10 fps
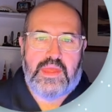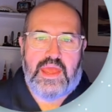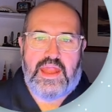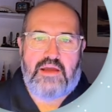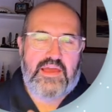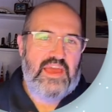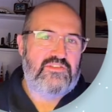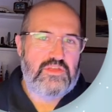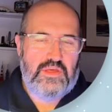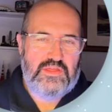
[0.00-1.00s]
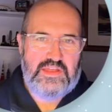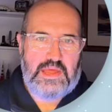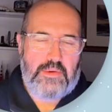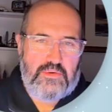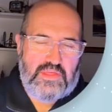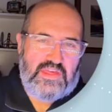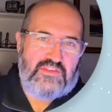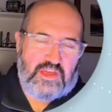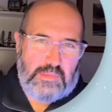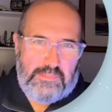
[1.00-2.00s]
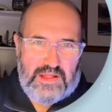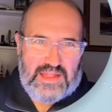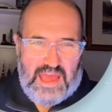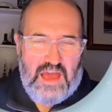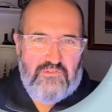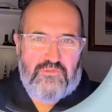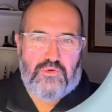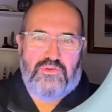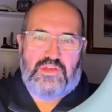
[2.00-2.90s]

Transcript: In our case, the demo and the things I'm going to be building out for us,